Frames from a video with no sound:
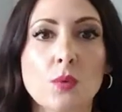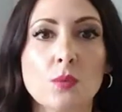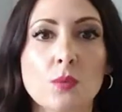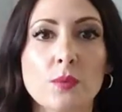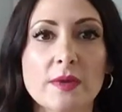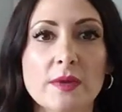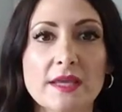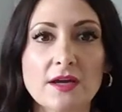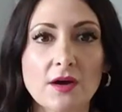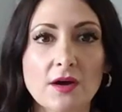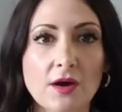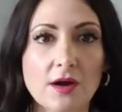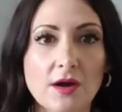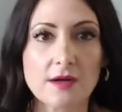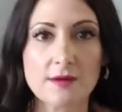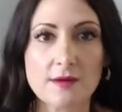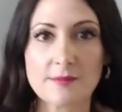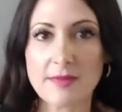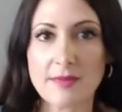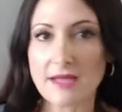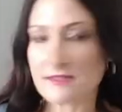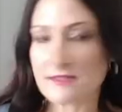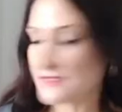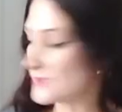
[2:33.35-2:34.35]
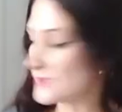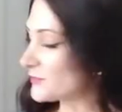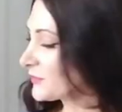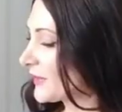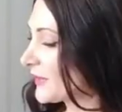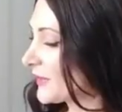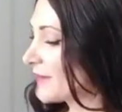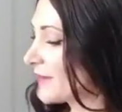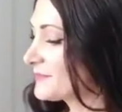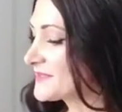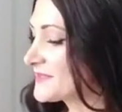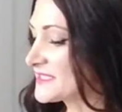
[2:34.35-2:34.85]
We are about to
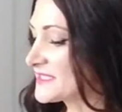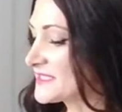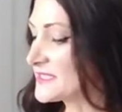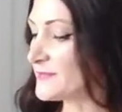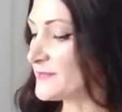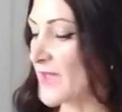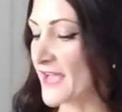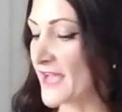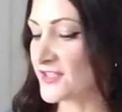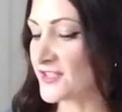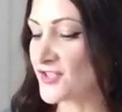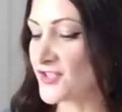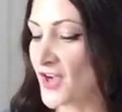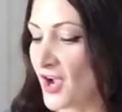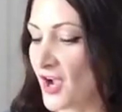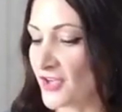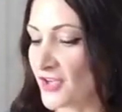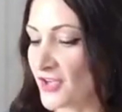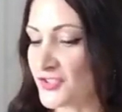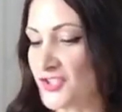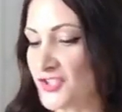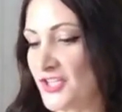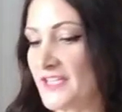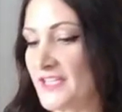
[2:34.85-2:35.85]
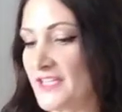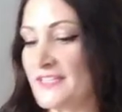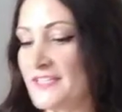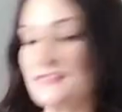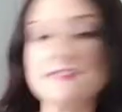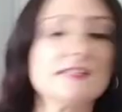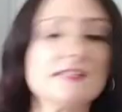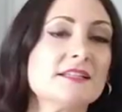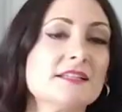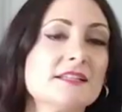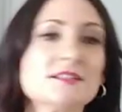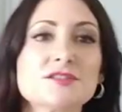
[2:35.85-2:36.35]
prep this spatchcock
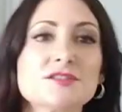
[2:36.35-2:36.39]
chicken.